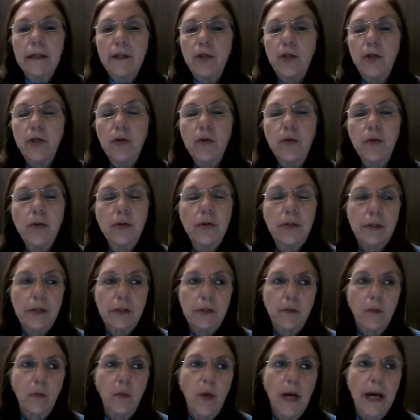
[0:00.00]

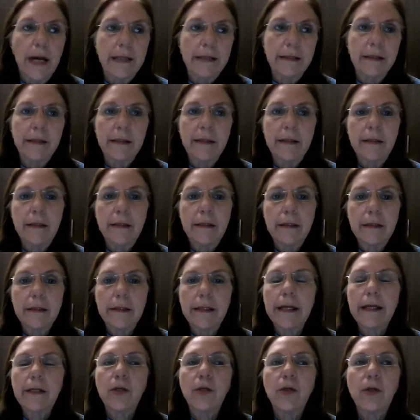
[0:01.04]
Choose one
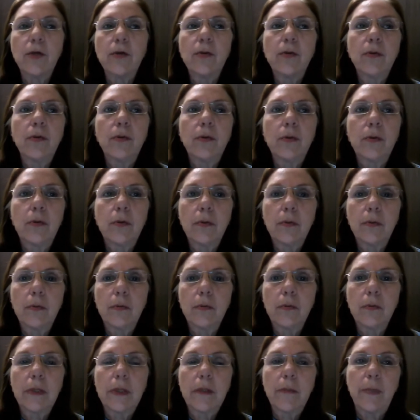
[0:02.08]
that you
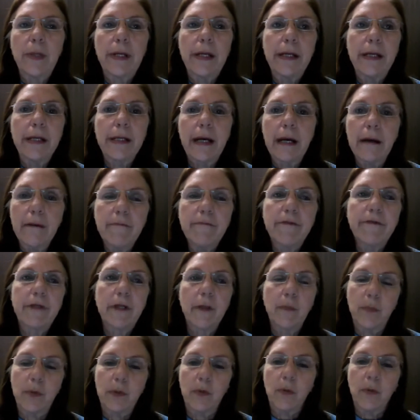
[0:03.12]
will be
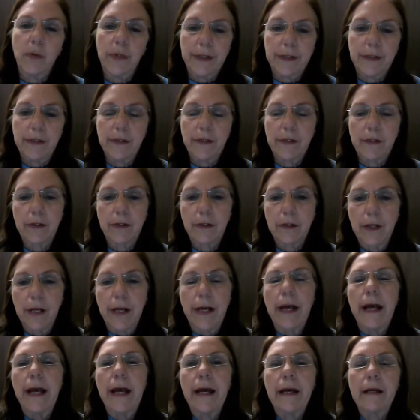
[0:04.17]
comfortable with
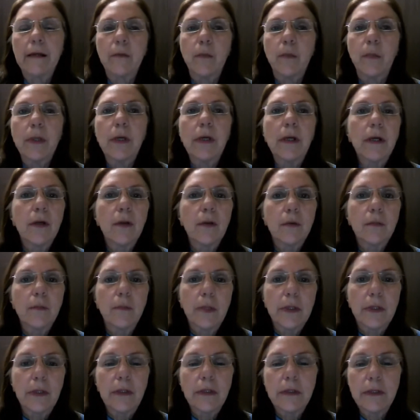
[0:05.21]
and
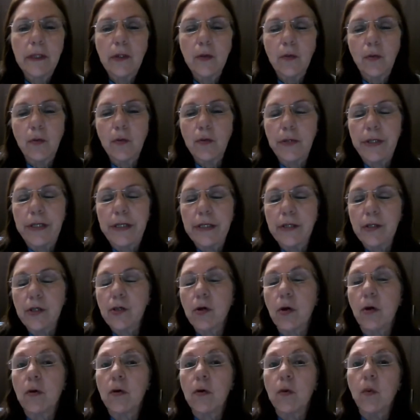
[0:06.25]
build an audience
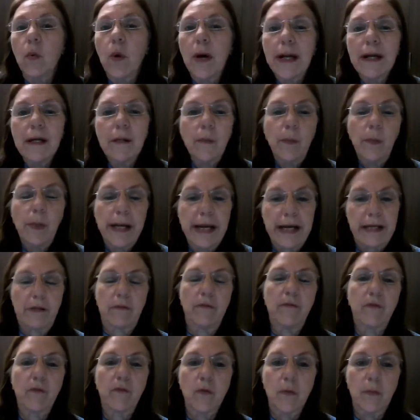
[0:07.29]
on one
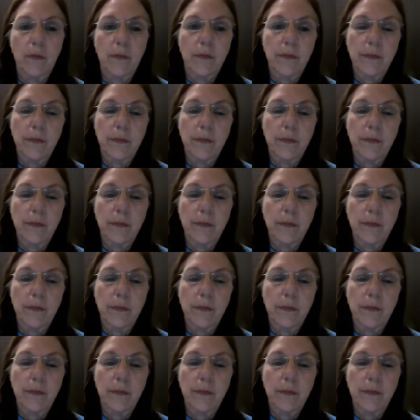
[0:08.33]
platform.